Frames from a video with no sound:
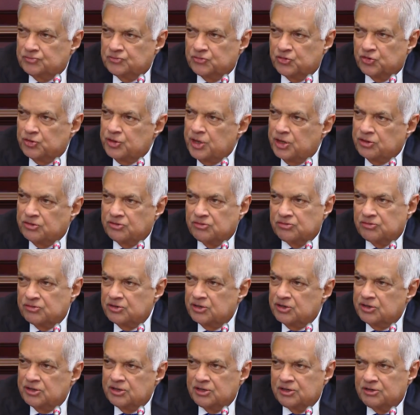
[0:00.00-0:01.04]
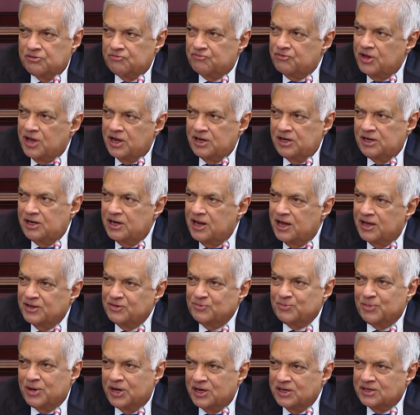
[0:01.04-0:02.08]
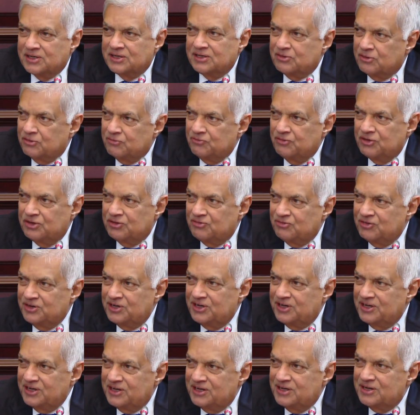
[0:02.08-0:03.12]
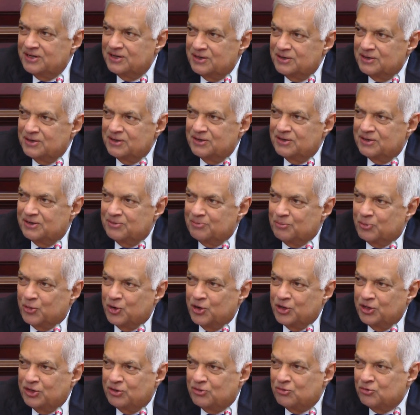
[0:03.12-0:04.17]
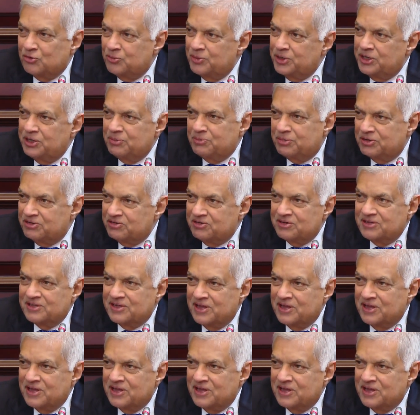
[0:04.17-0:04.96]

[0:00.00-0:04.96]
So that's a fairly large market, of which we need 0.so many percent,